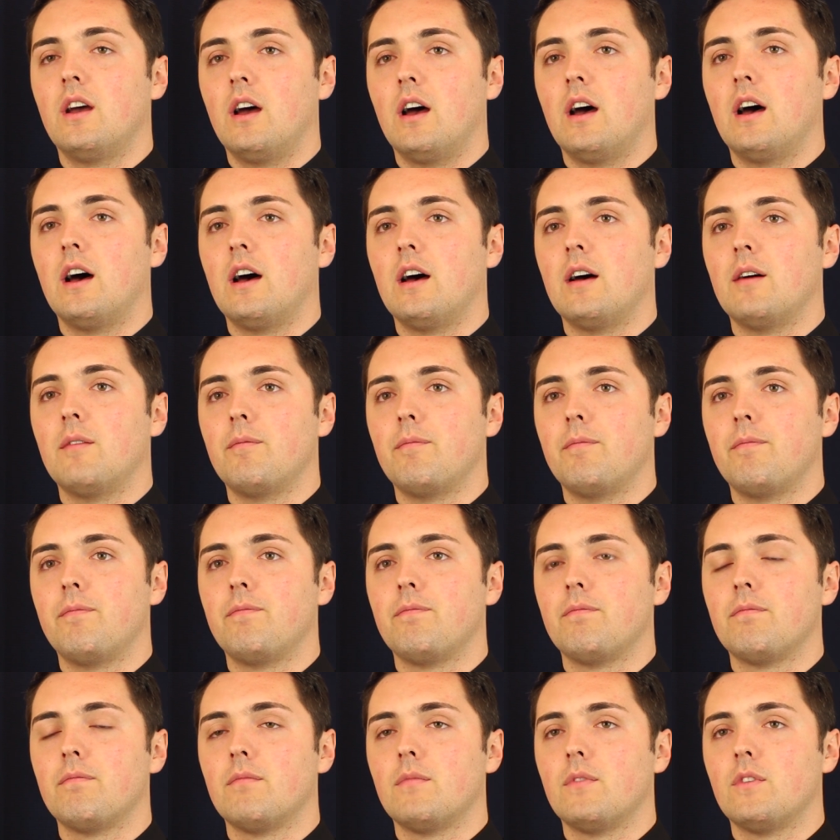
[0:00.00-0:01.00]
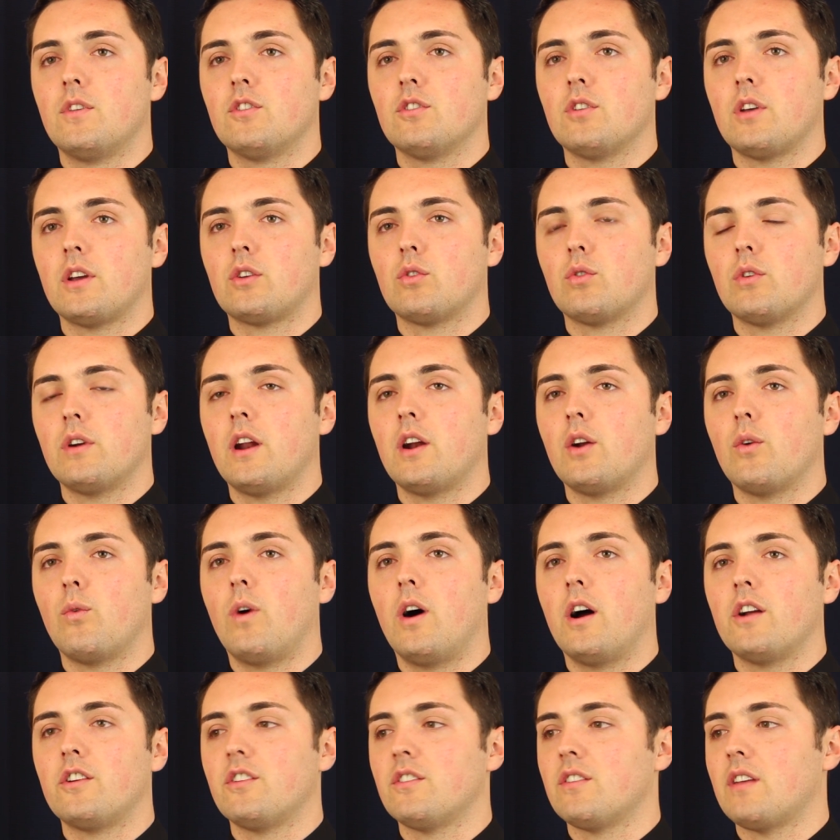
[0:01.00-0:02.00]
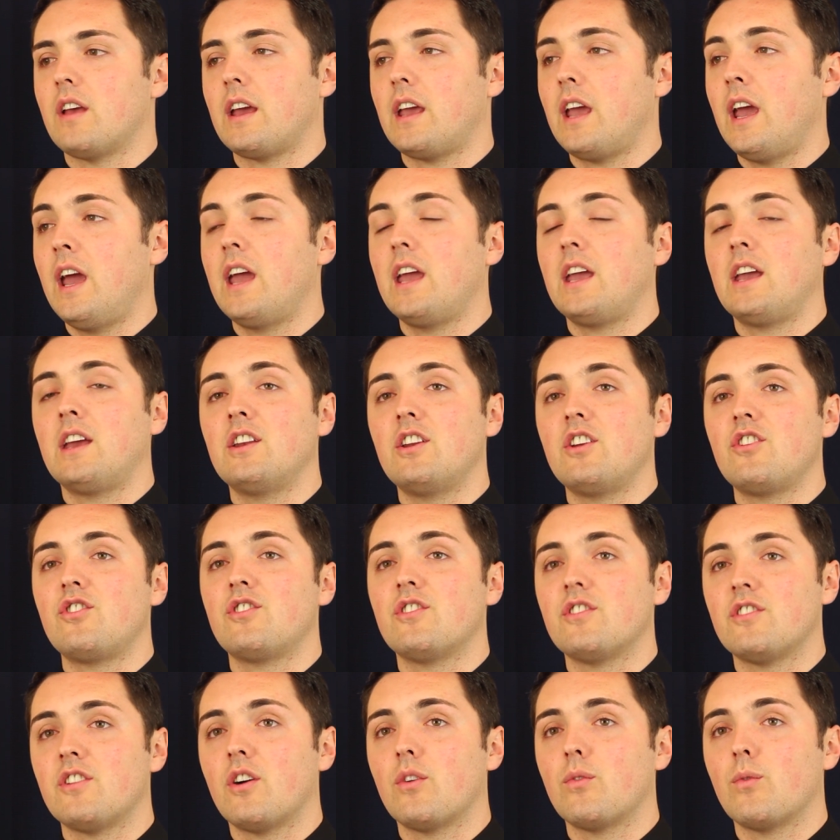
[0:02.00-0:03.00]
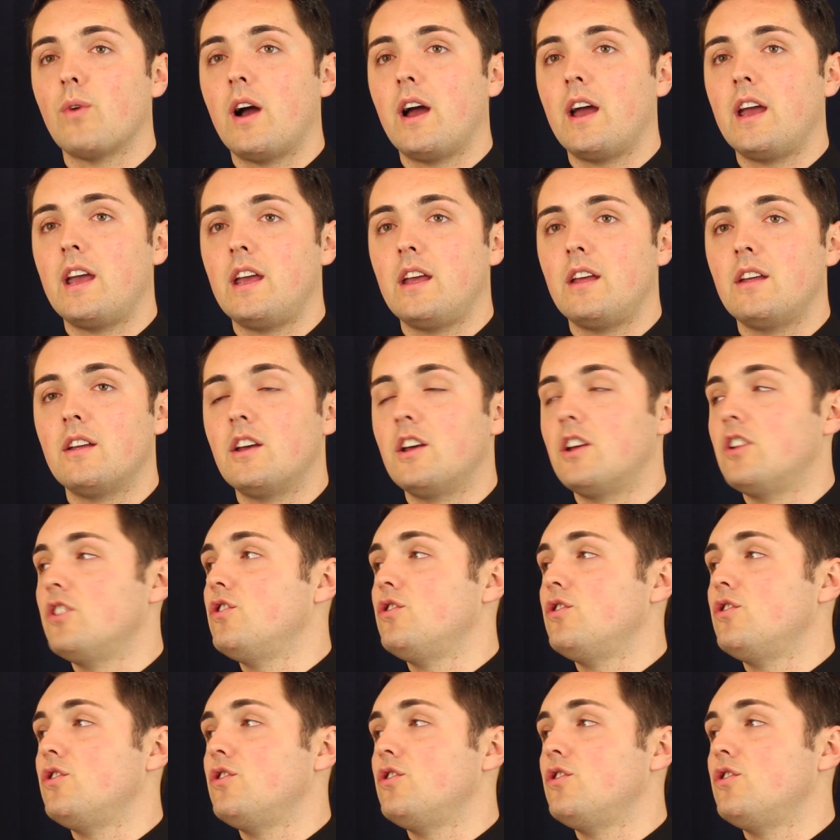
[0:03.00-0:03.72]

So like tornado watch is like, hey, conditions are right.